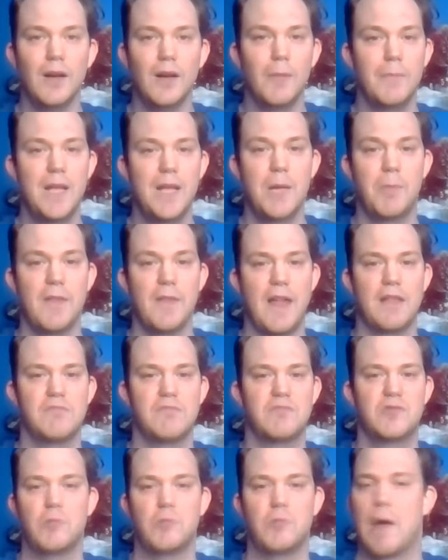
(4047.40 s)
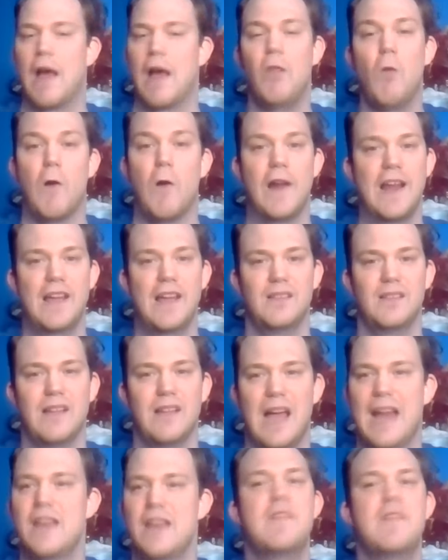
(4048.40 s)
people that dwell on it,
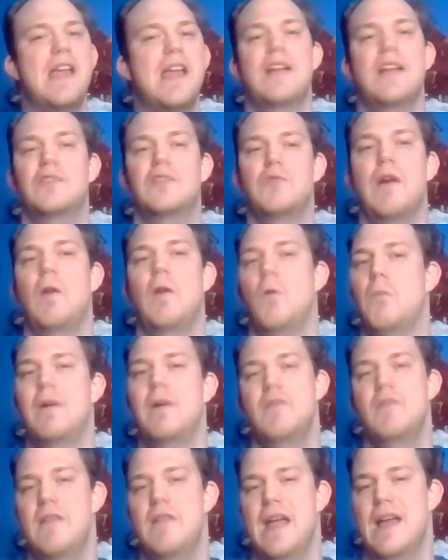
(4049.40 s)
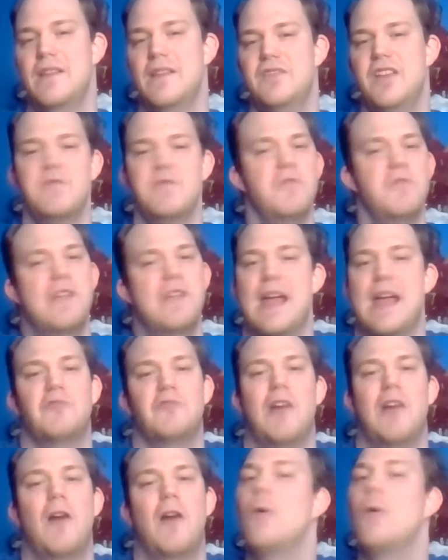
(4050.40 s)
and you can't dwell on what you can't do. You can't
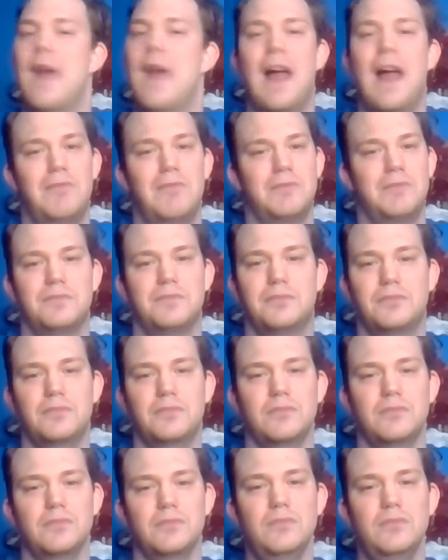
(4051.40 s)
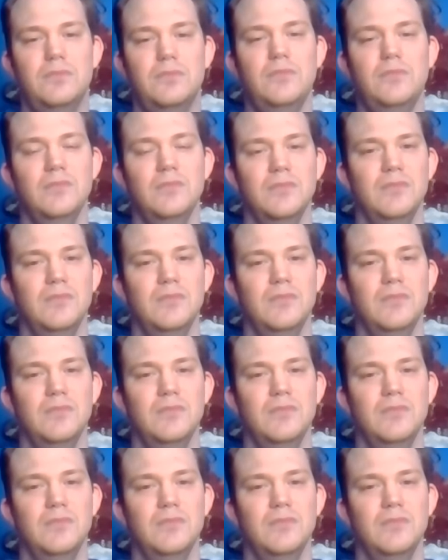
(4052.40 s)
dwell on that. Yeah,